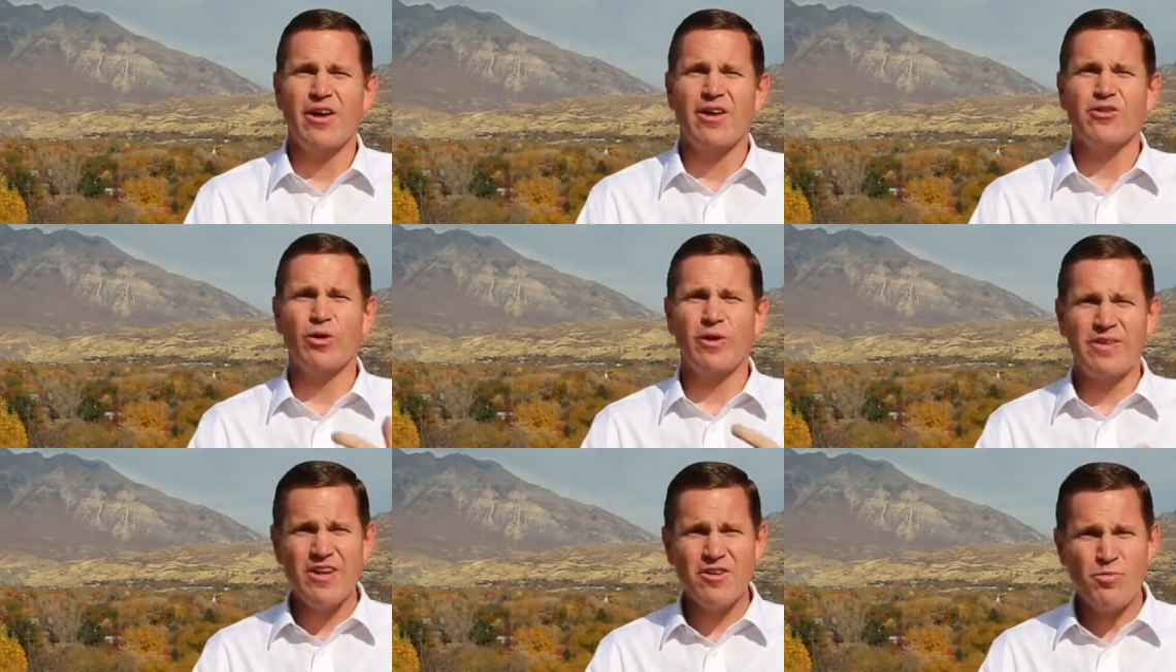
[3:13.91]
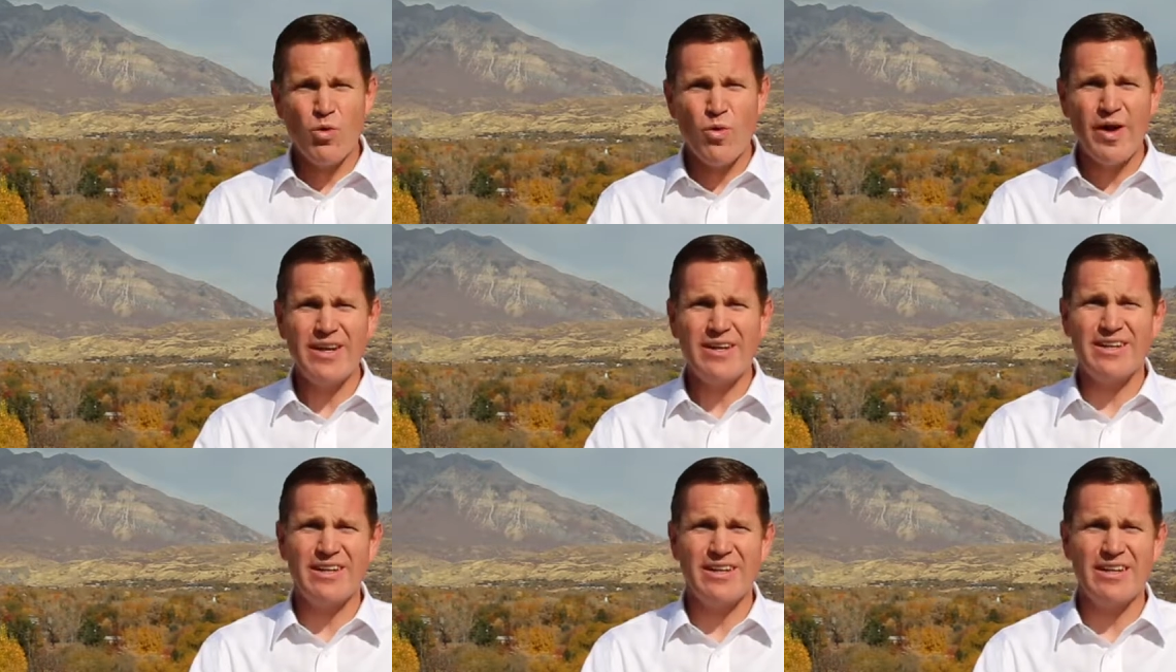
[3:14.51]
So at this
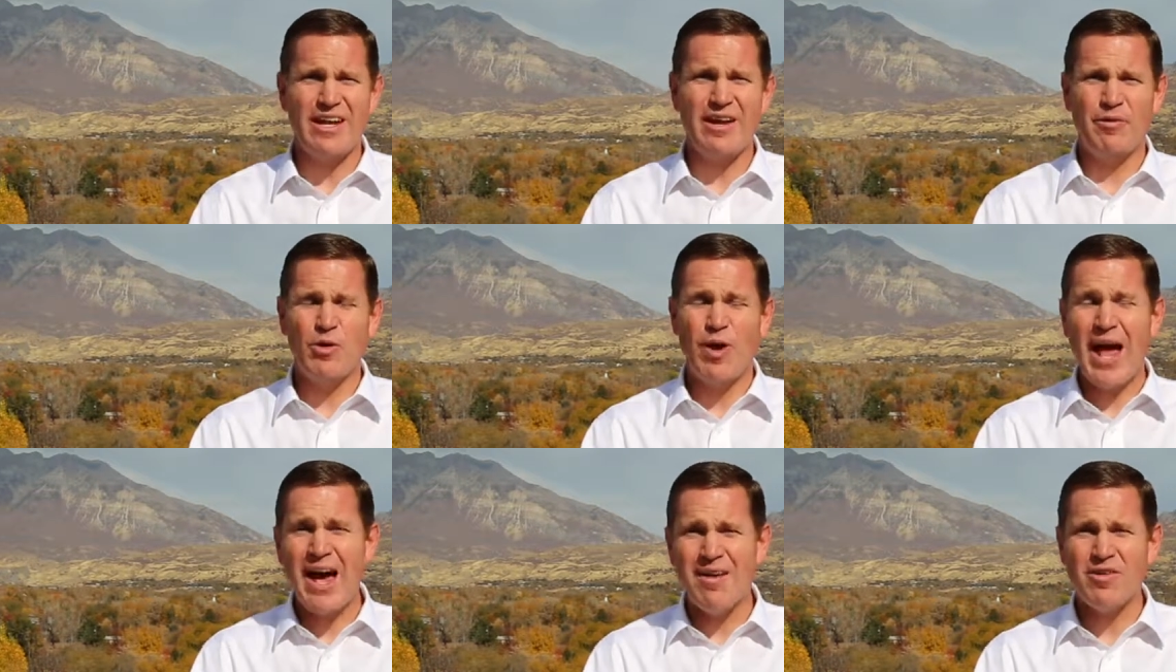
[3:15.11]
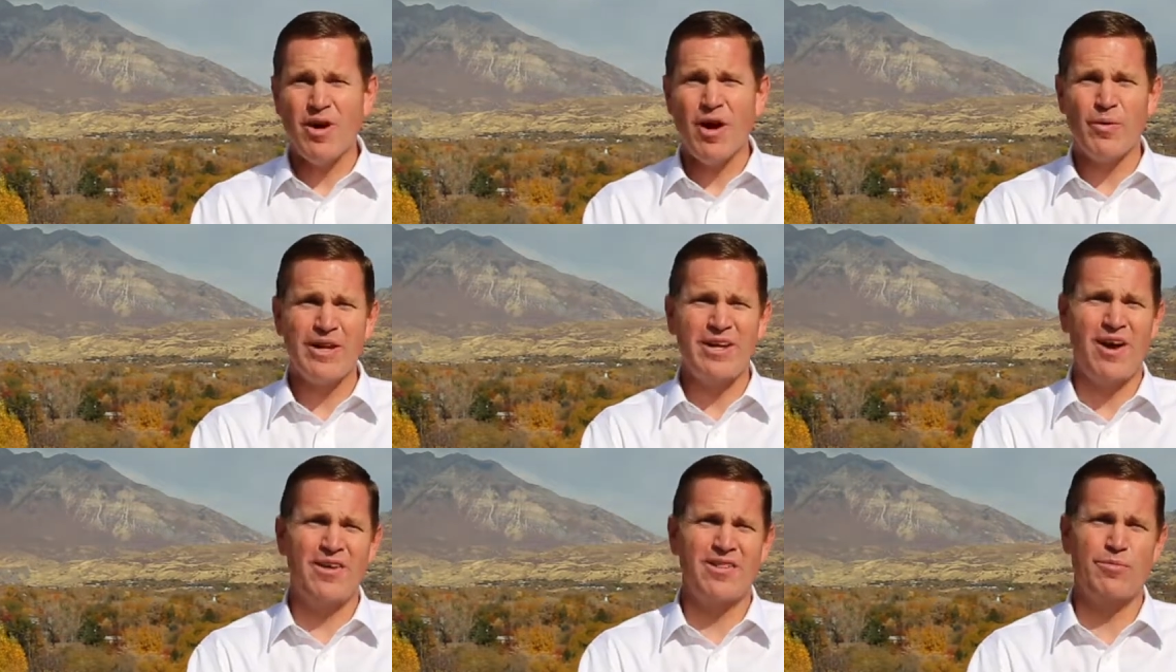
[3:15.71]
point, if you haven't
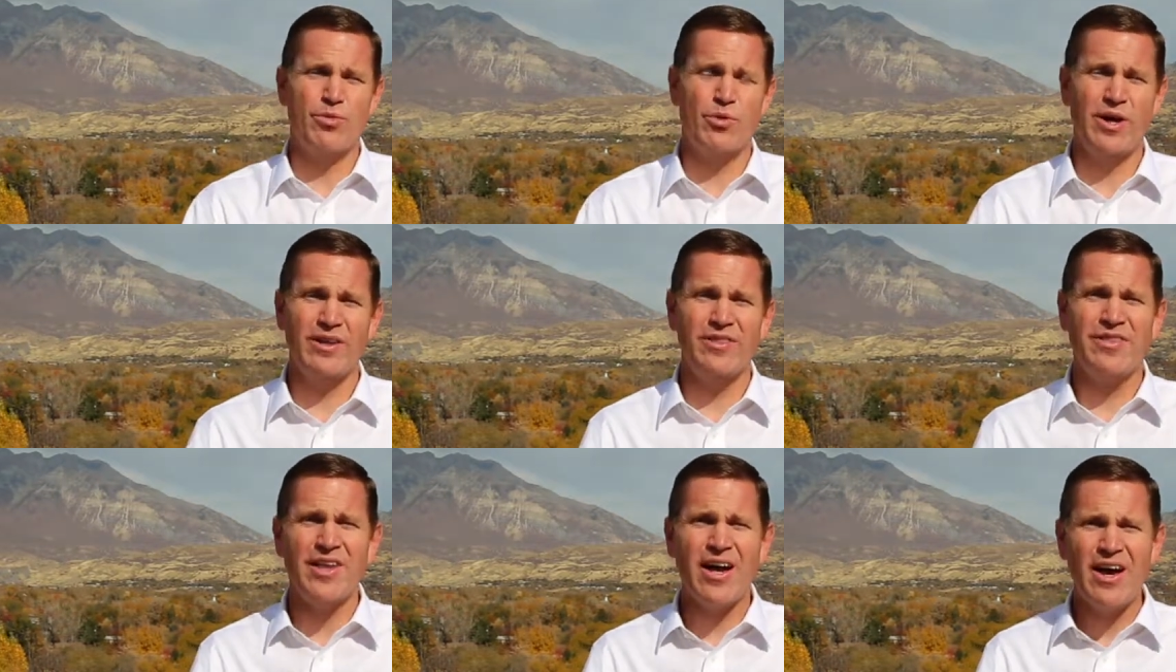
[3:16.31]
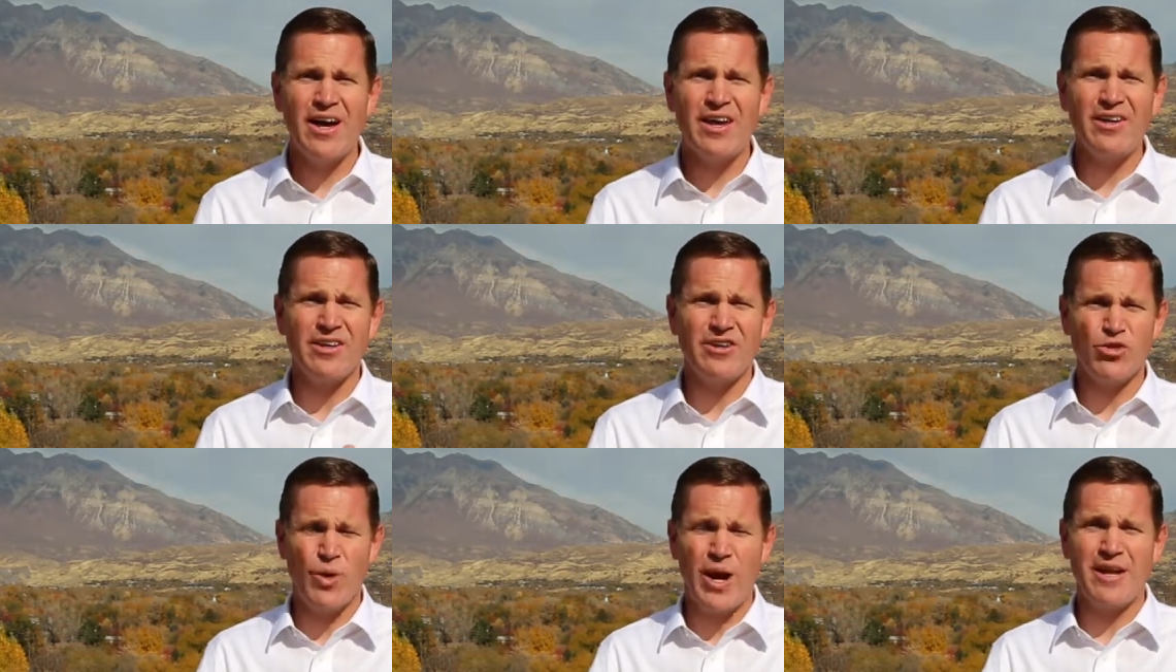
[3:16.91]
already gotten the book,
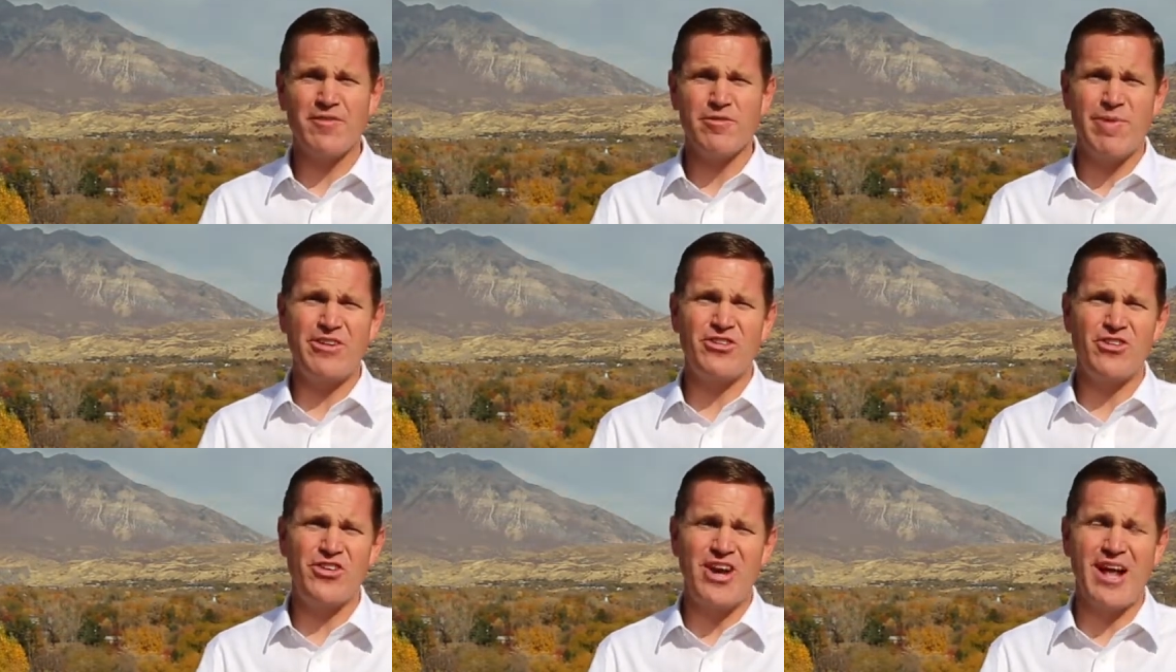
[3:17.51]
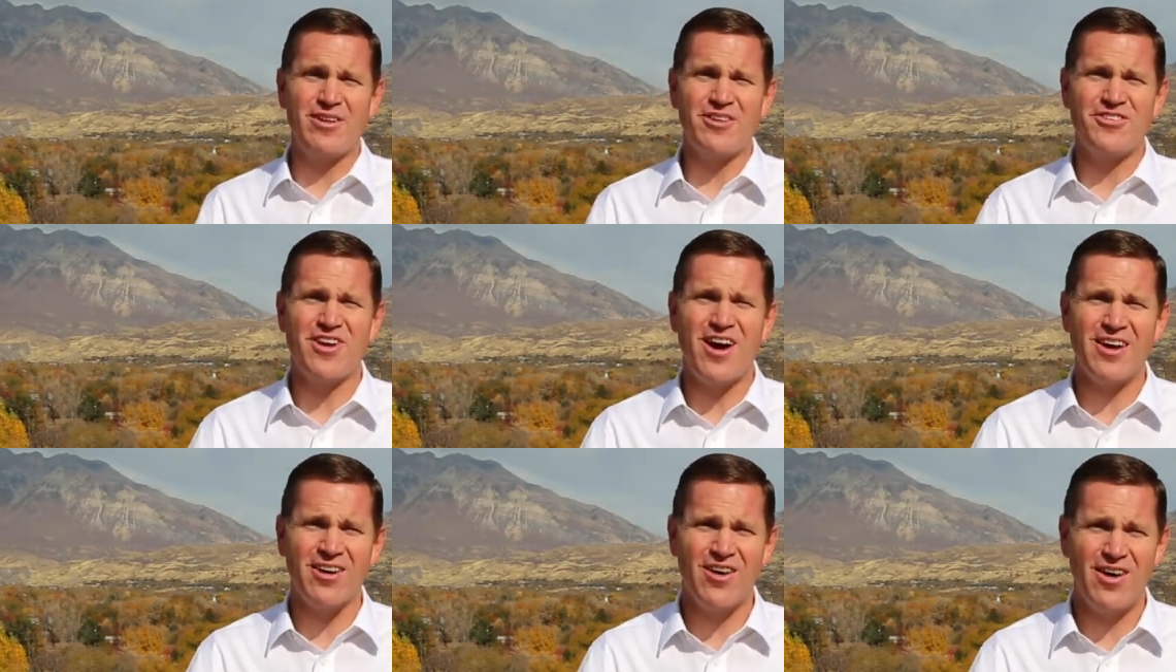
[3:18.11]

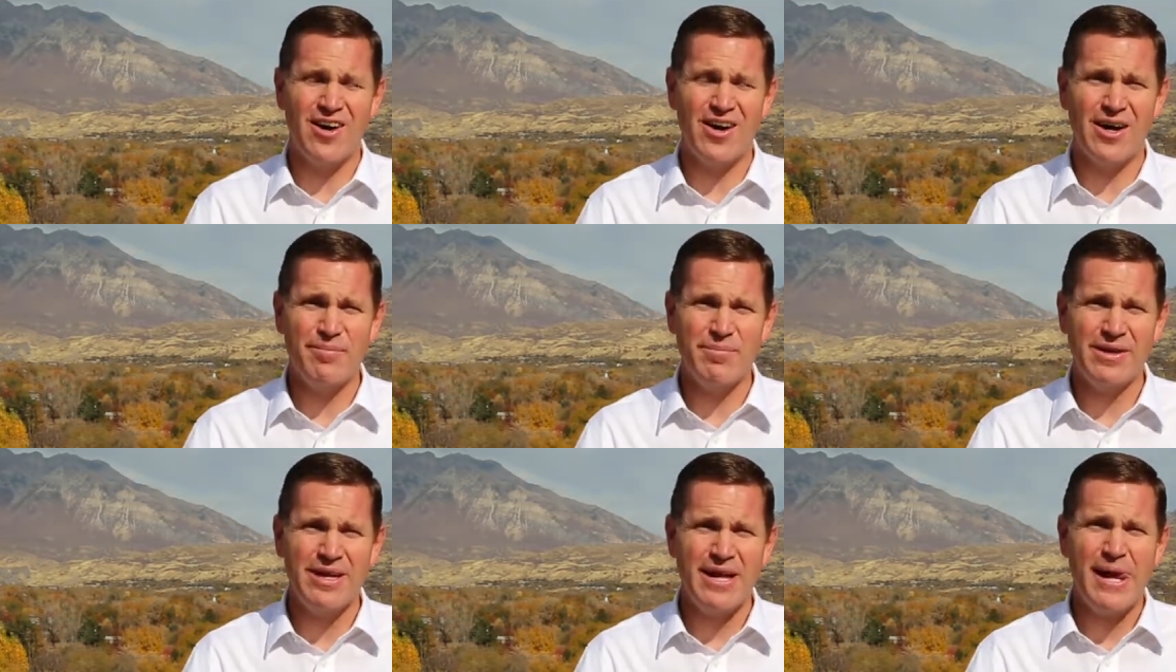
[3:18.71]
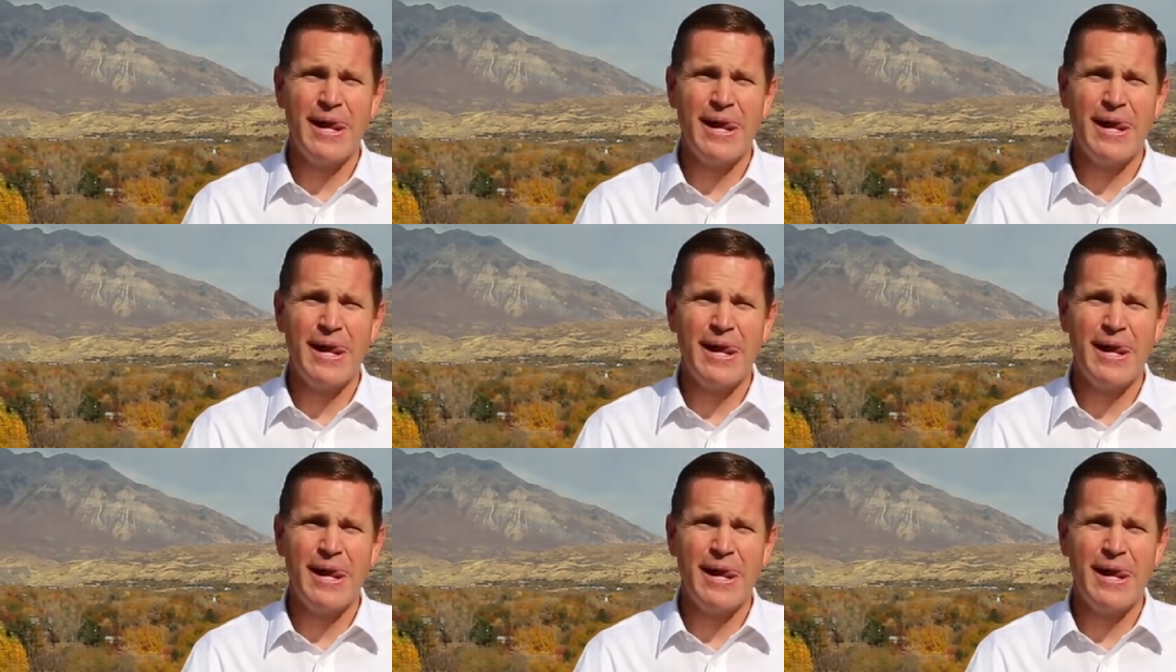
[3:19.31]
thetransformationchallenge.com,